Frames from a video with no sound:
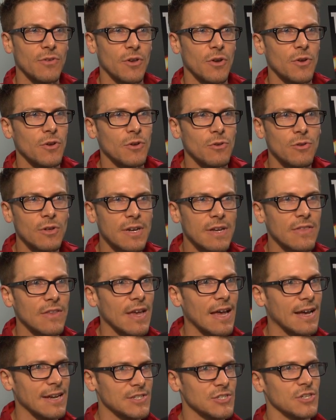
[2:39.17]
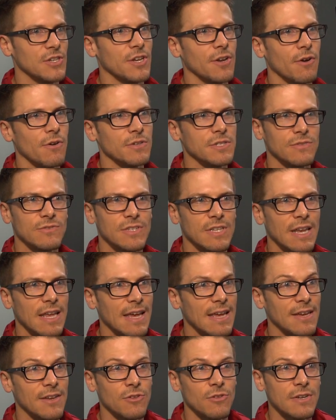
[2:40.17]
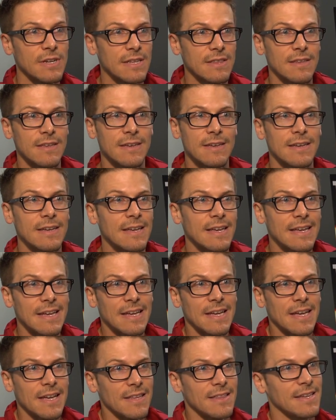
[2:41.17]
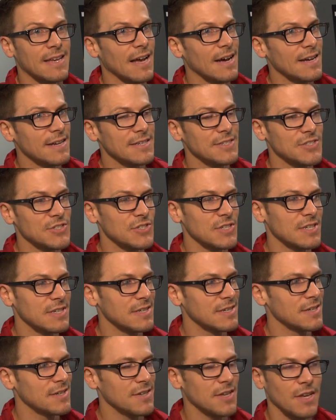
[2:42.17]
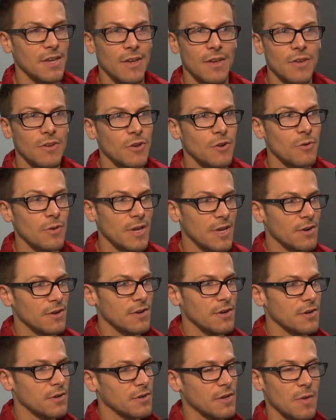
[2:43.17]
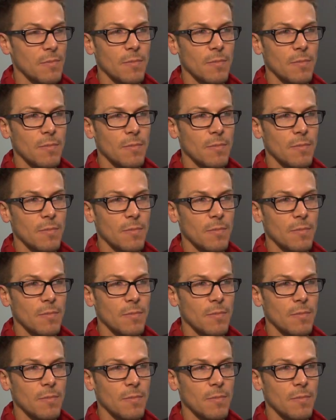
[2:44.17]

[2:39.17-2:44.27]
You look at the action heroes of today, you look at the guys, in our